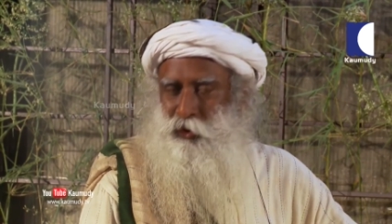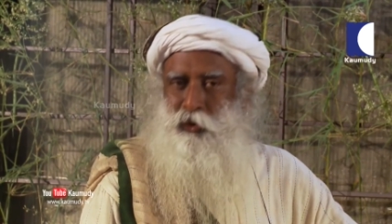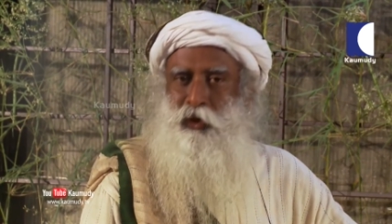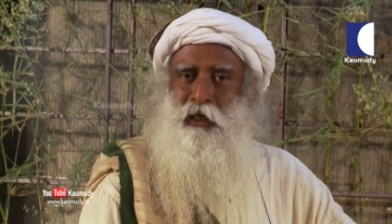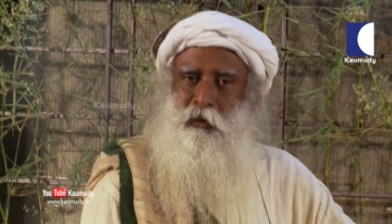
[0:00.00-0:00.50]

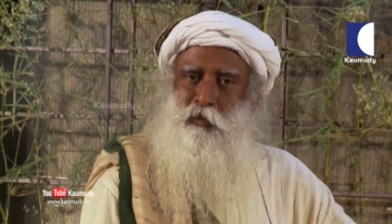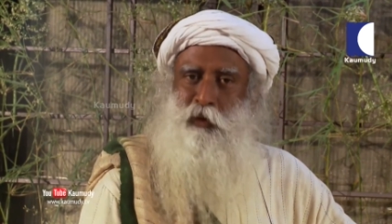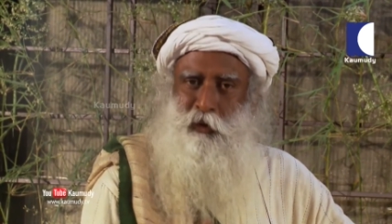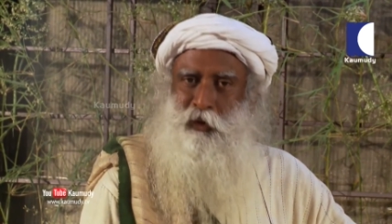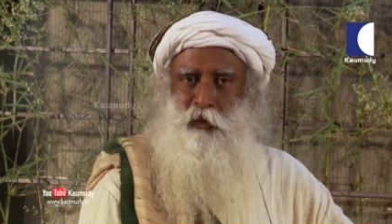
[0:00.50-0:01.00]
You can
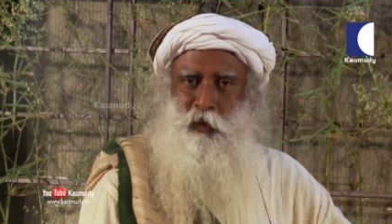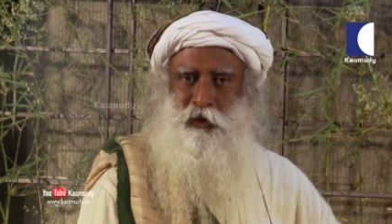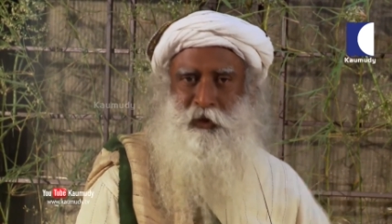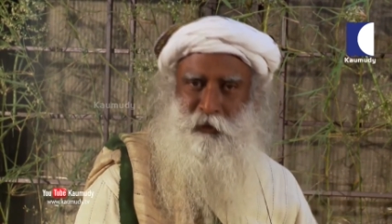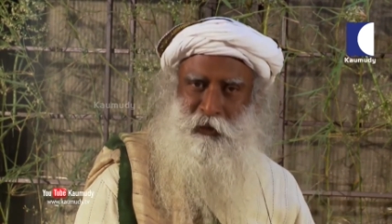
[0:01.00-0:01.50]
implode the
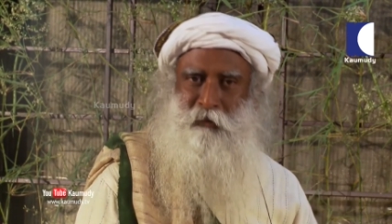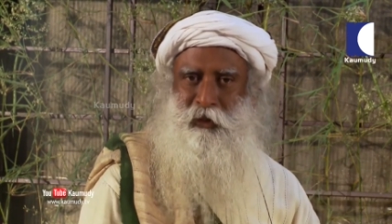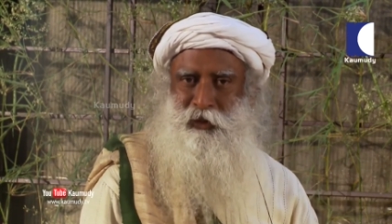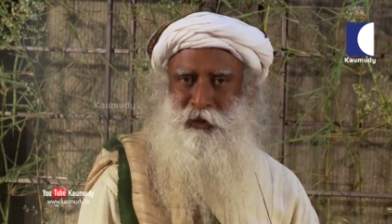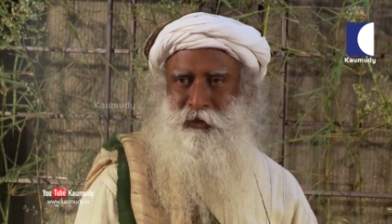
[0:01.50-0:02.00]
water with a
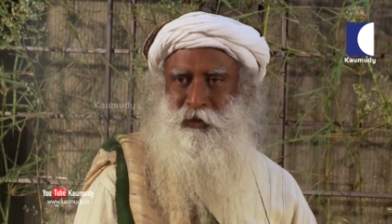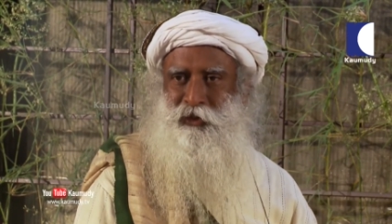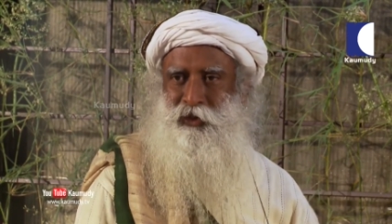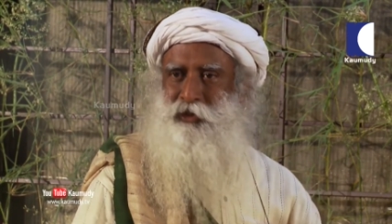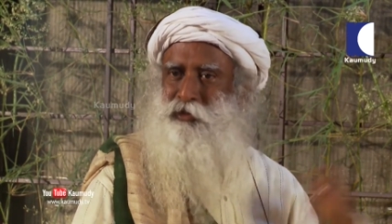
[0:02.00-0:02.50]
machine,
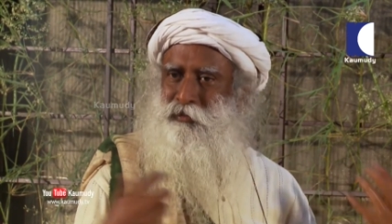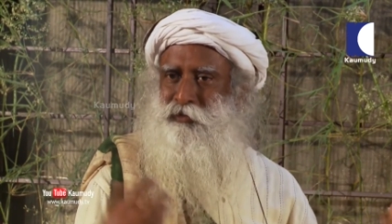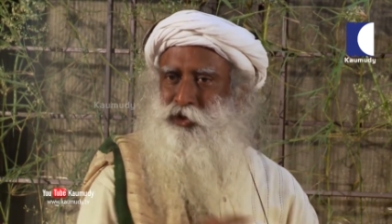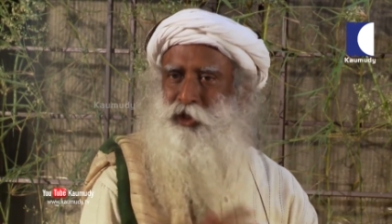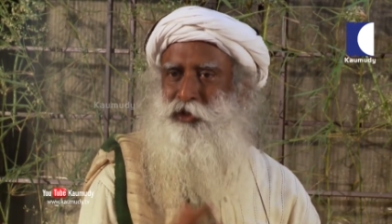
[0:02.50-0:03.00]
it just
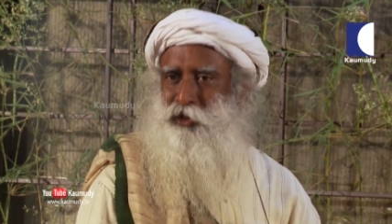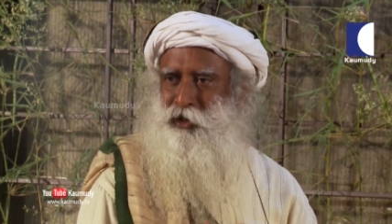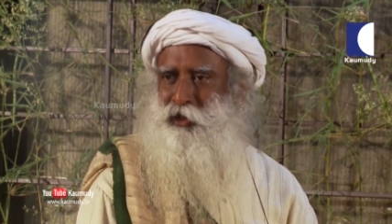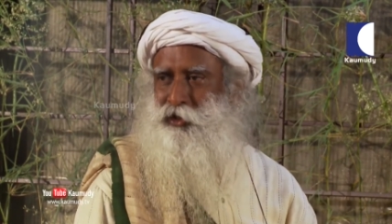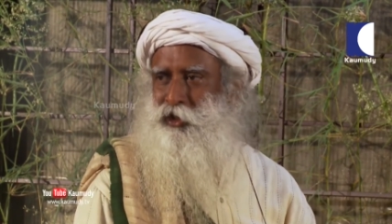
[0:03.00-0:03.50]
churns
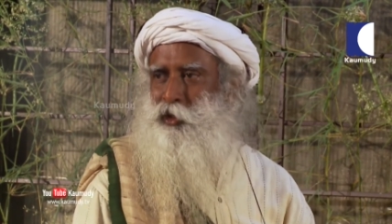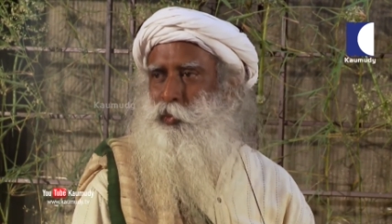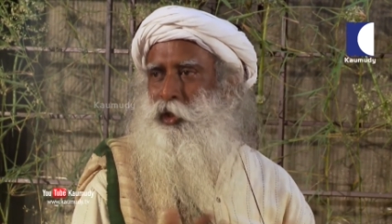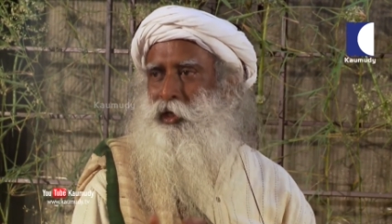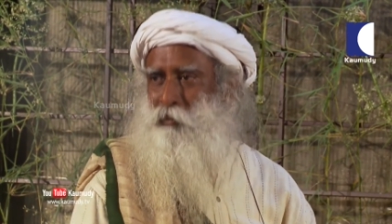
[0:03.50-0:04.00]
it in a
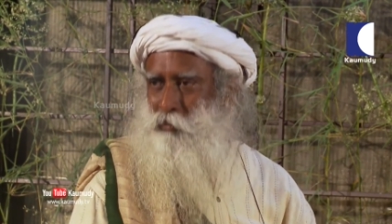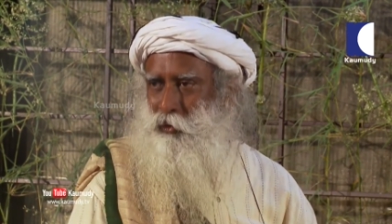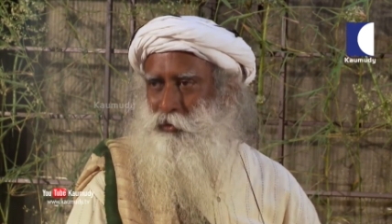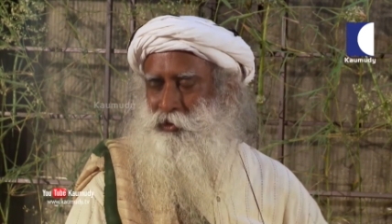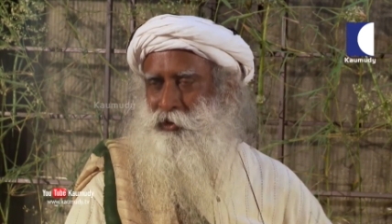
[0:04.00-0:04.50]
certain way and
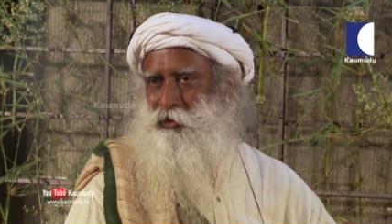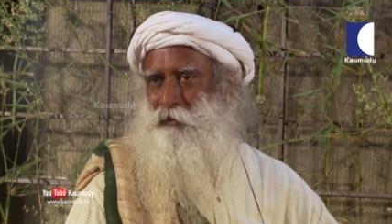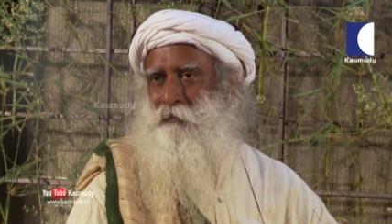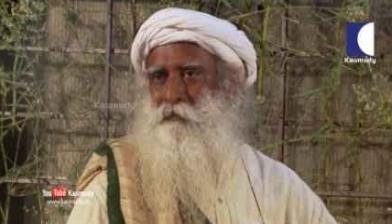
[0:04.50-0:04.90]
implodes it.